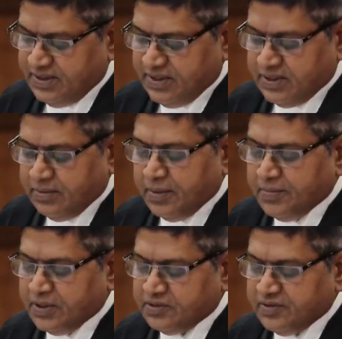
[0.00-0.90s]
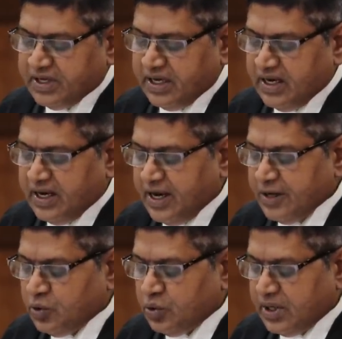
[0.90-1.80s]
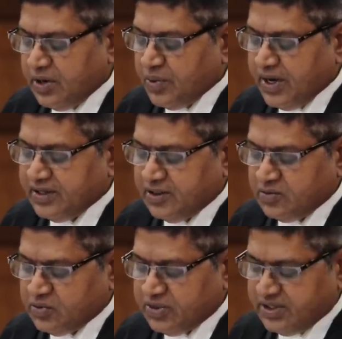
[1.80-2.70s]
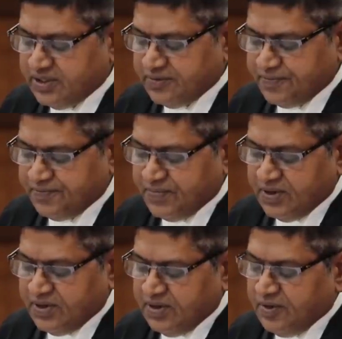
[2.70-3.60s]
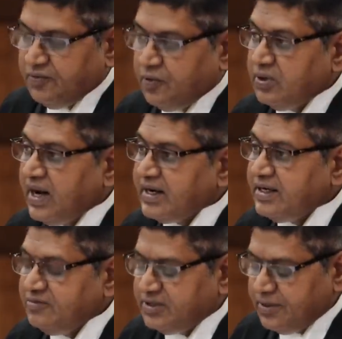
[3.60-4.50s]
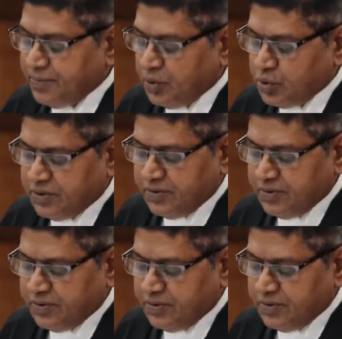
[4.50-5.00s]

the members of the Kerala High Court Advocates Association, for their active support